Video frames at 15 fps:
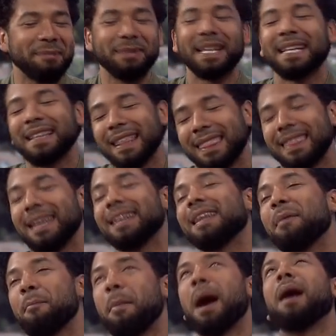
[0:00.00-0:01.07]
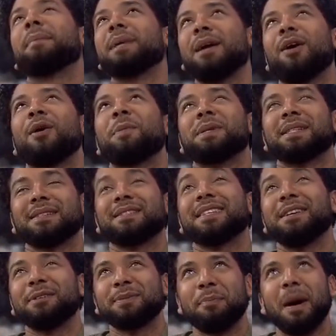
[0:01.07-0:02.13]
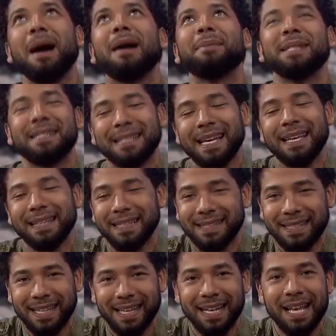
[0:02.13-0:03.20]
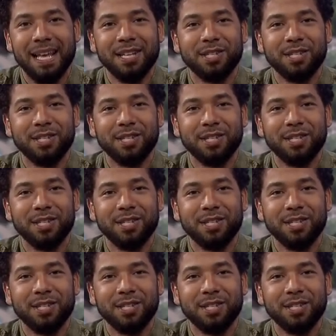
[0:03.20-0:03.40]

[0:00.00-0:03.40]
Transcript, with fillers: It was like the thing that mommy always says, here's mommy saying this again.